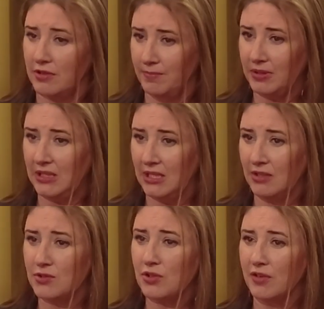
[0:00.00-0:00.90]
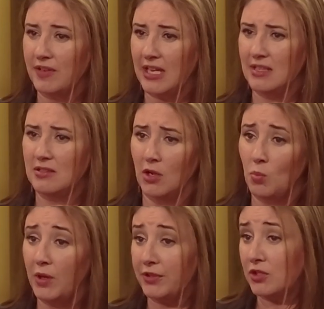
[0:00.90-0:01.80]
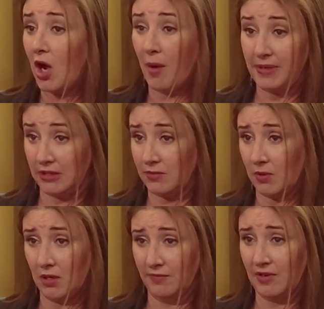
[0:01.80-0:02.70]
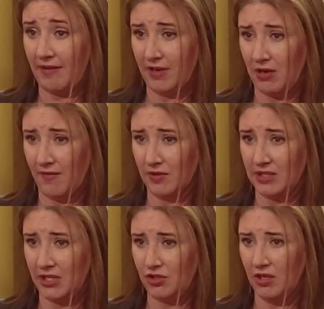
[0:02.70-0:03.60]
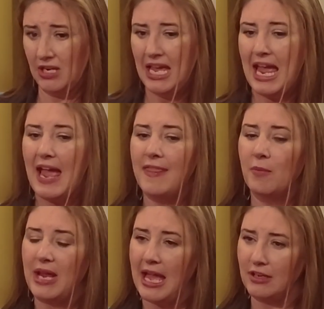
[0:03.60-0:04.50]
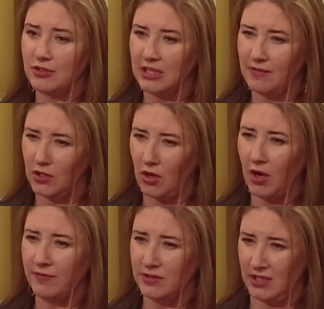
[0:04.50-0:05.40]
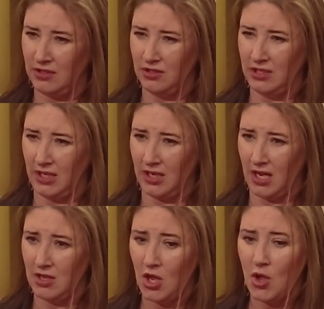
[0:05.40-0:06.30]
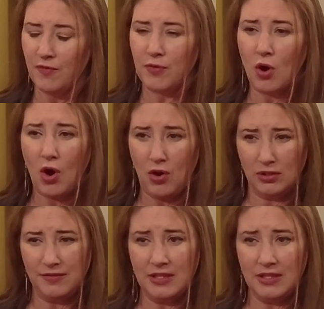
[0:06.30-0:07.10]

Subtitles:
are completing surveys on what the topics were for every conversation, and then we actually have the conversation data. For all of